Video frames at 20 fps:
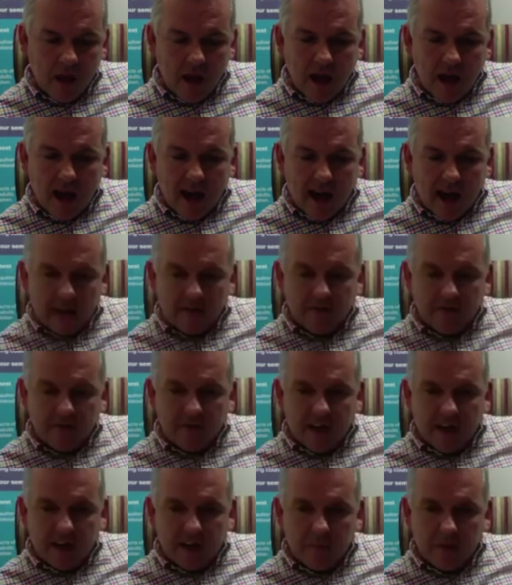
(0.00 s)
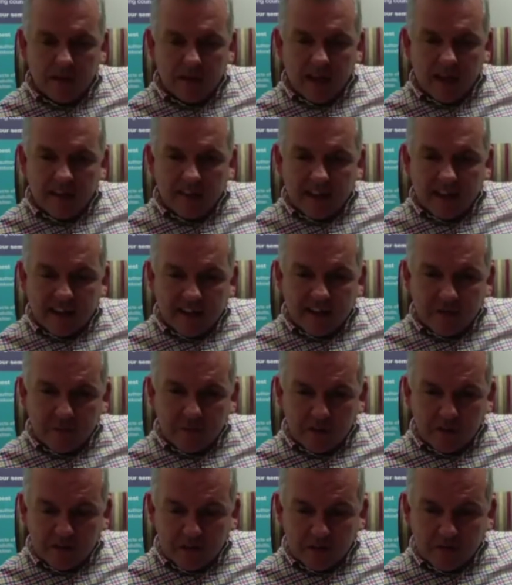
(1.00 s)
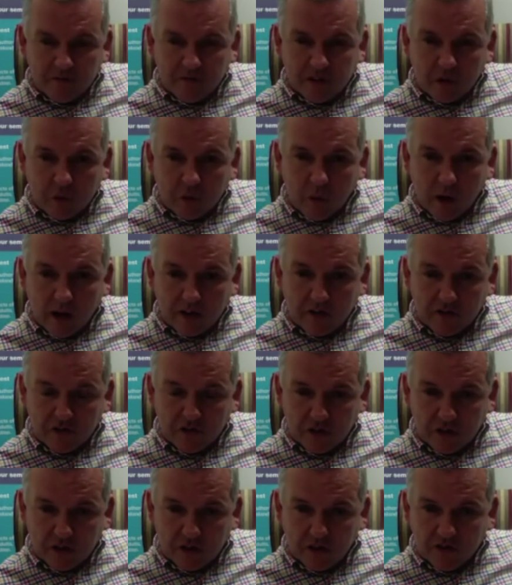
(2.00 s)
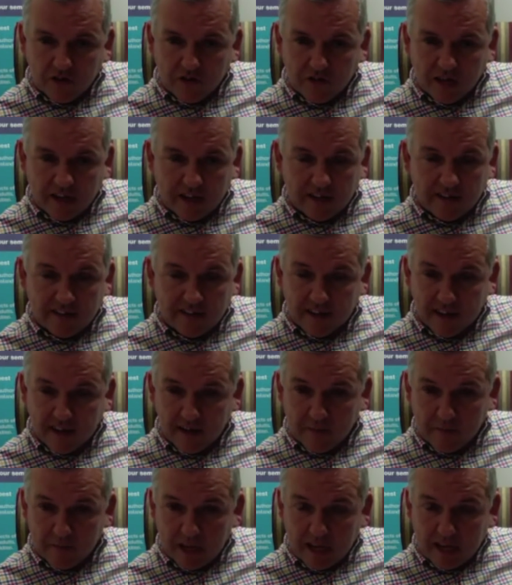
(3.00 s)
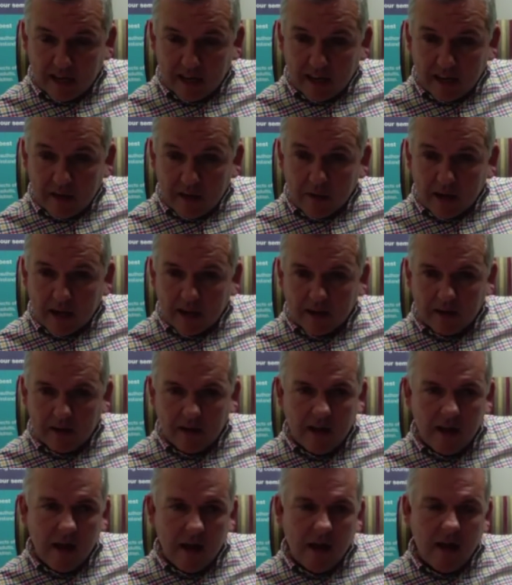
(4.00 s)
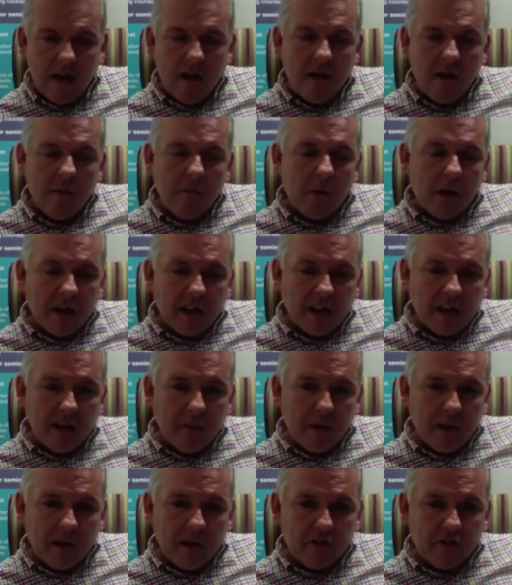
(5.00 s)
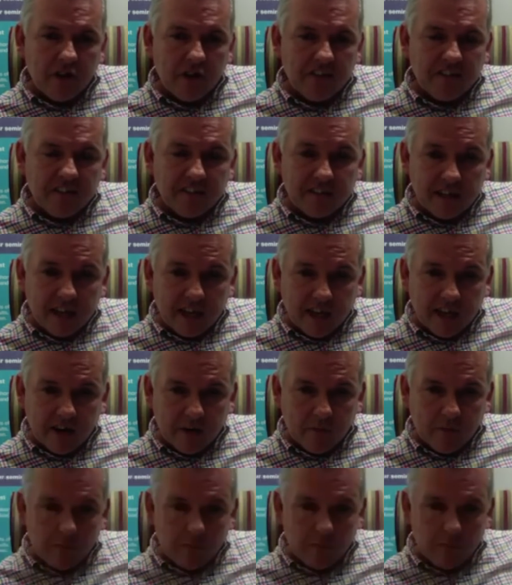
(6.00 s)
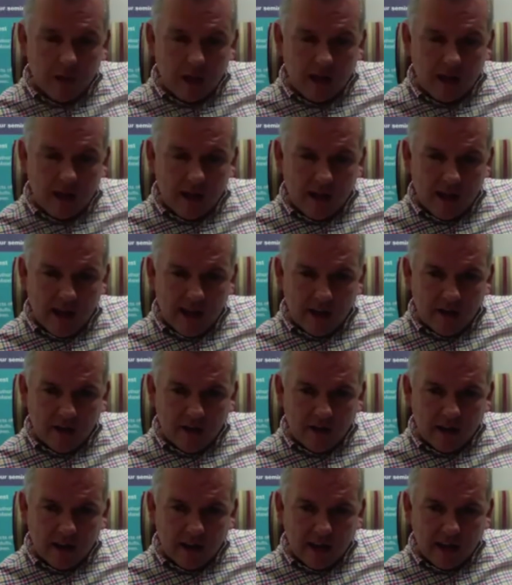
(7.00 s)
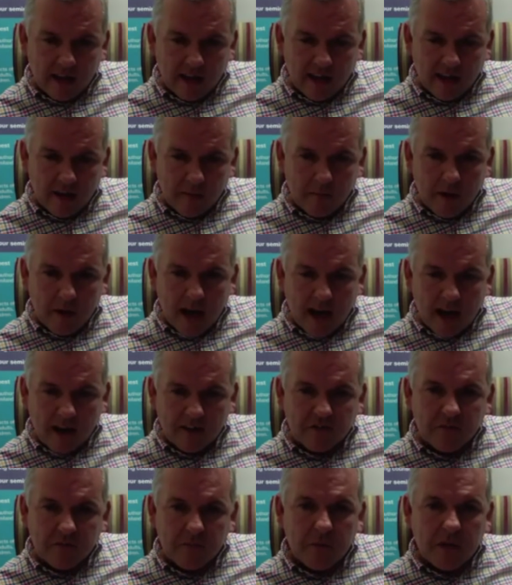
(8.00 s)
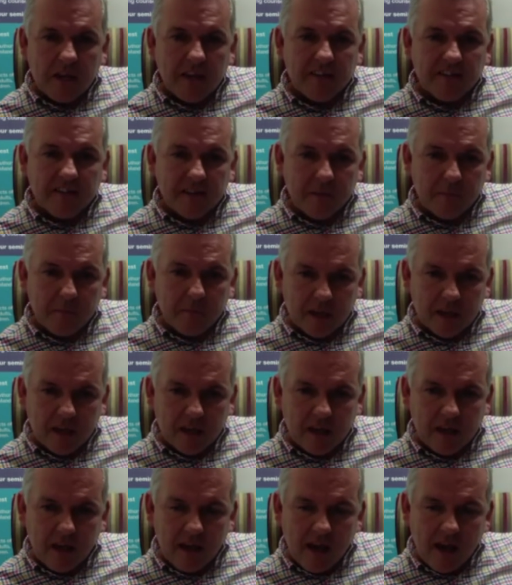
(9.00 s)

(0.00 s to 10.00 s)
And if anybody has any specific questions, they can send me an email. My email address is Liam, Liam, @pcpsi.ie.